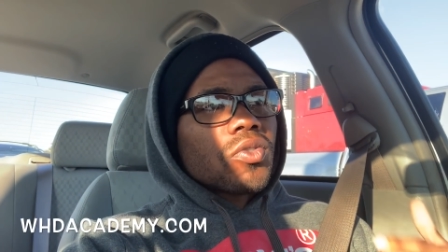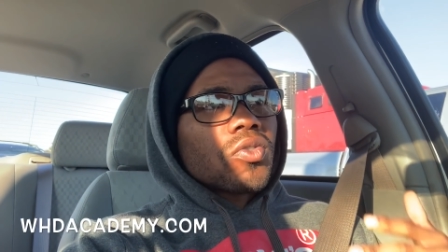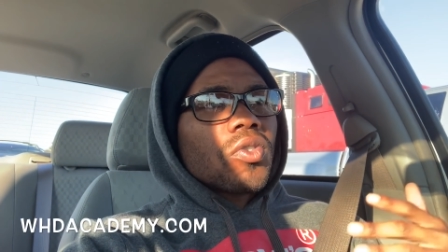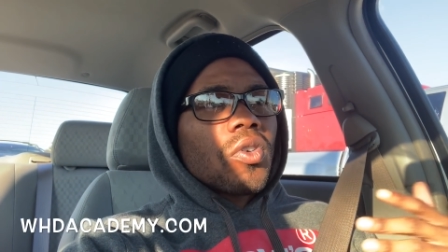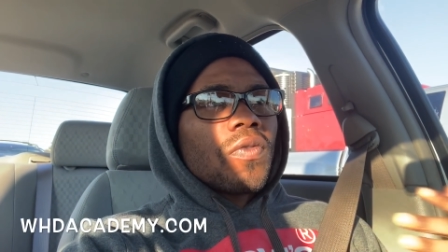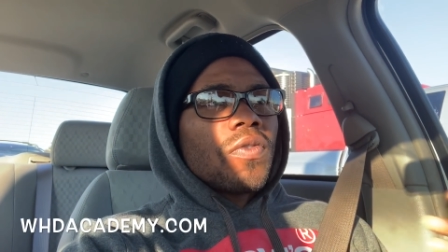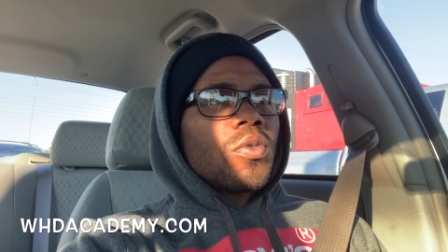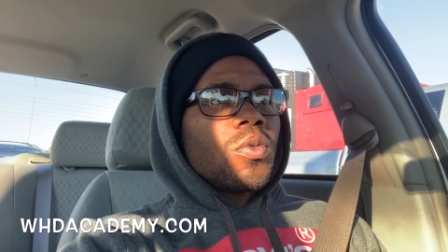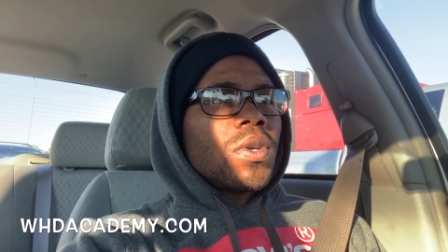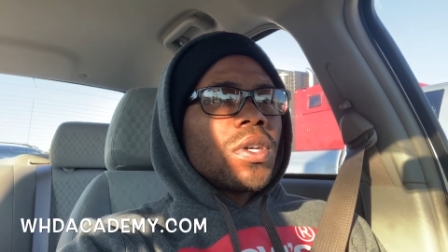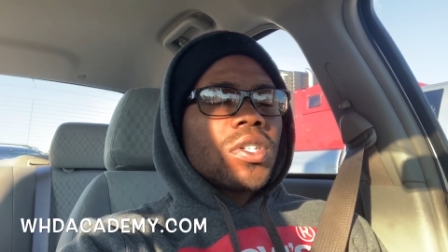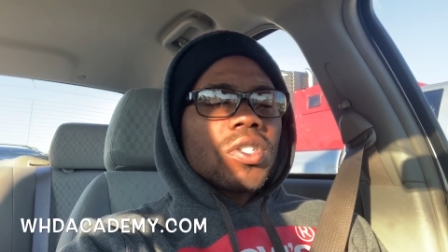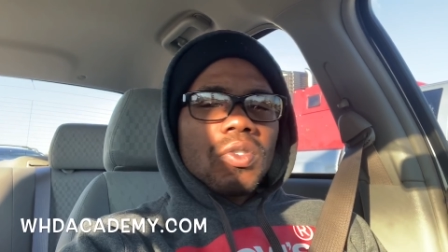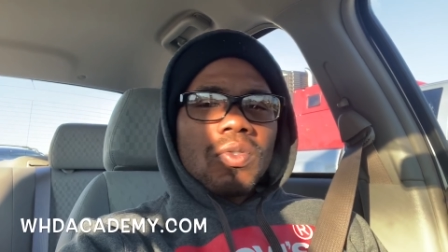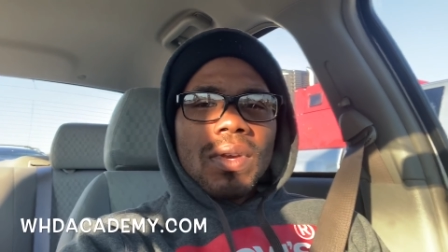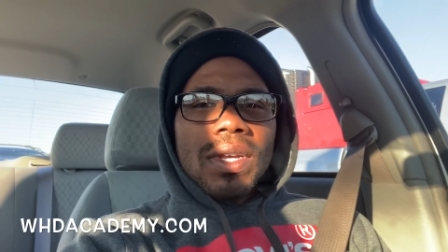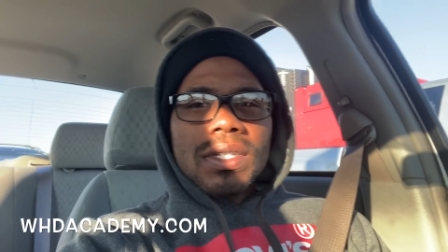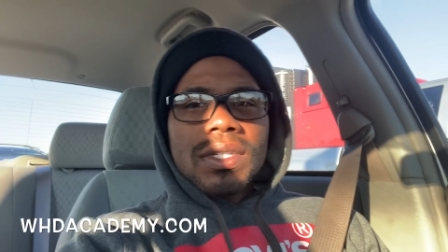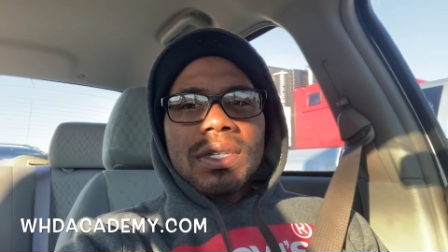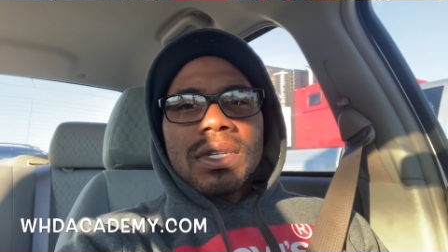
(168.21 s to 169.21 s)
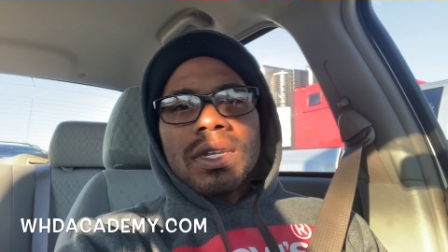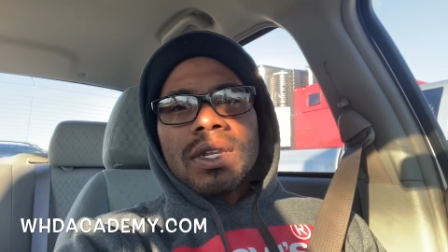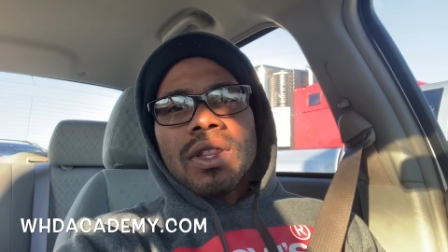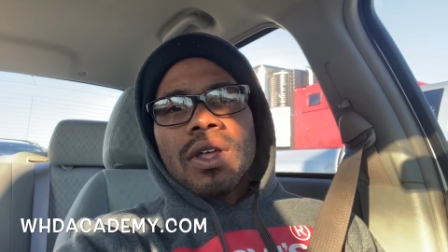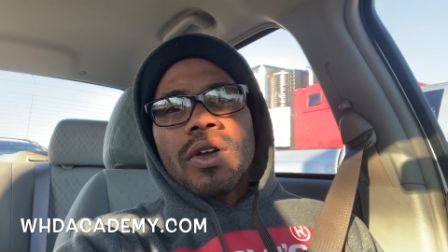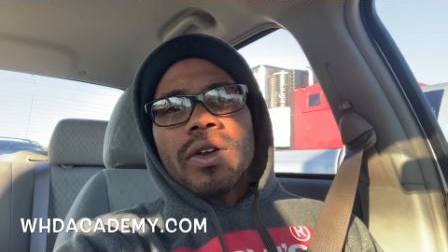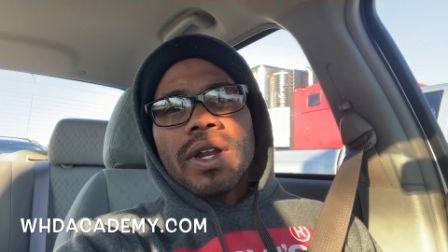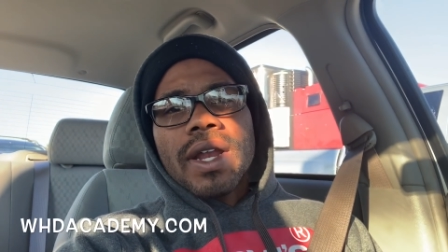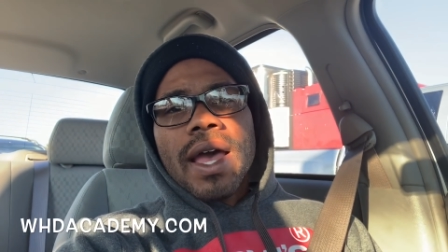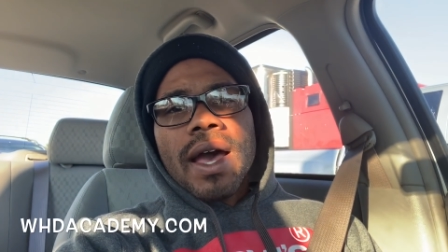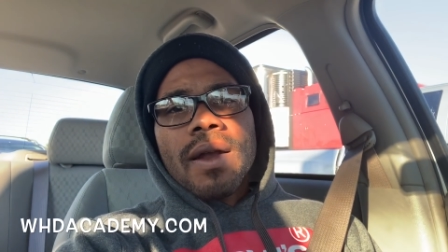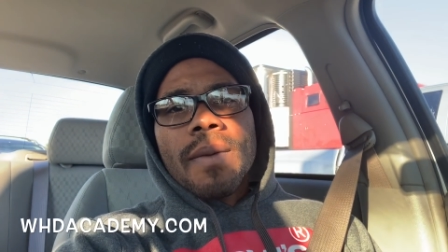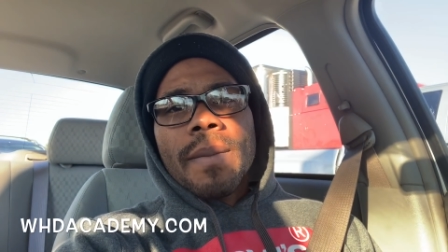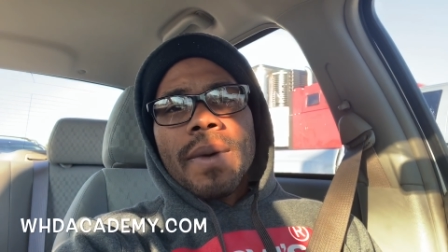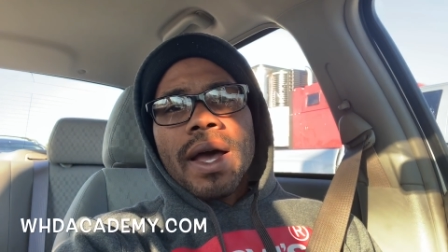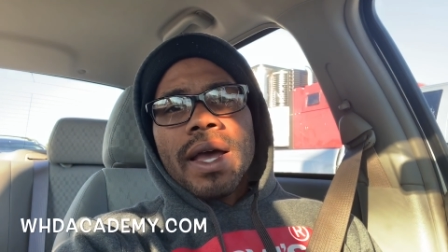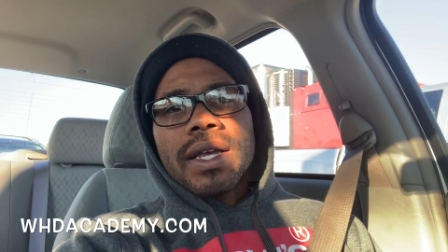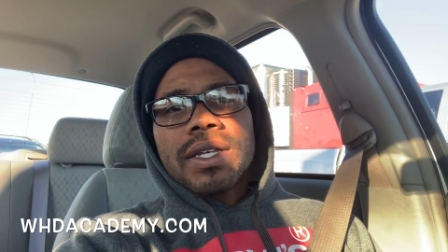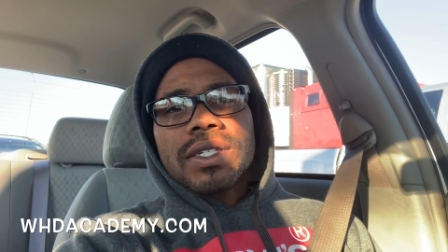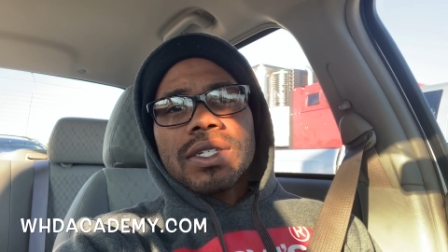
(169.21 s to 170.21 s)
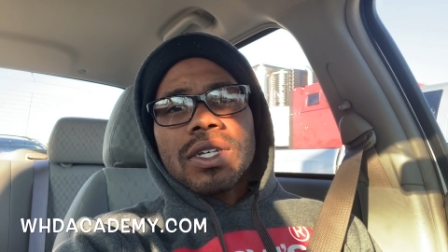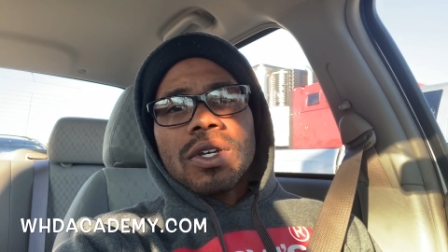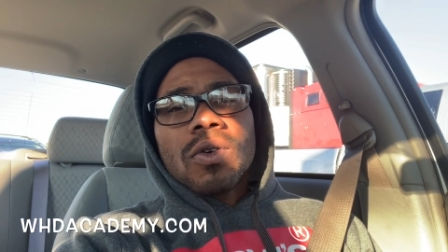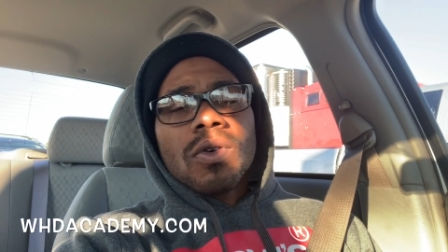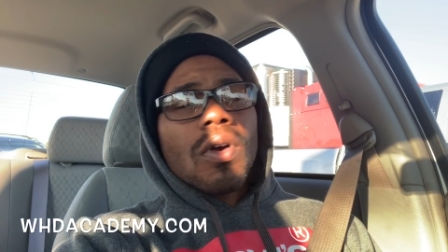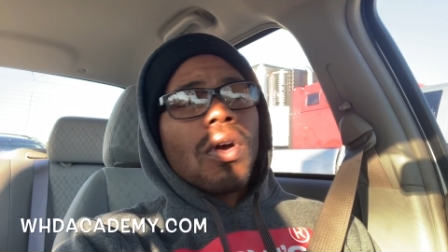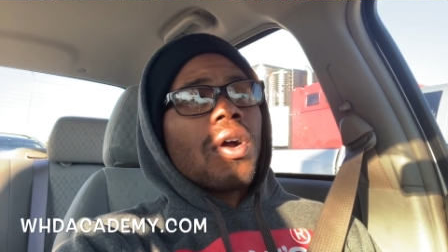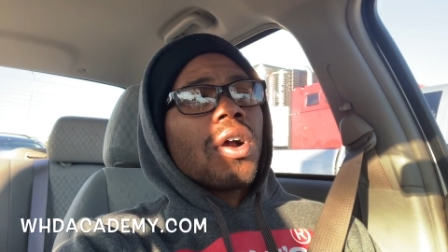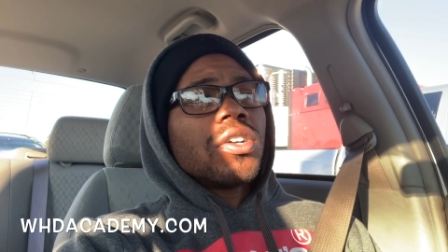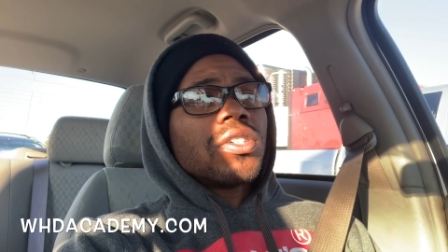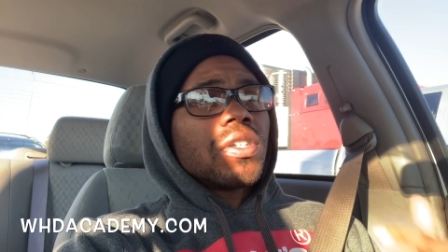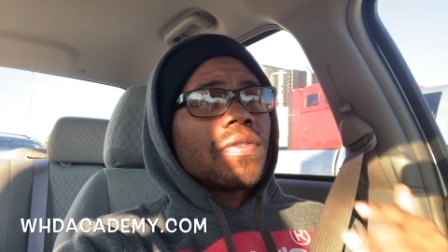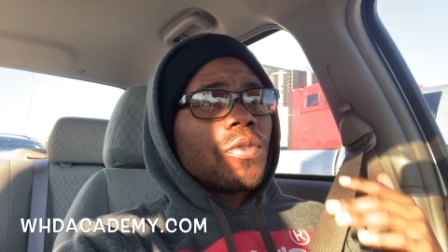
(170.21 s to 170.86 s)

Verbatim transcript: So if you're interested in learning how to buy and sell cars,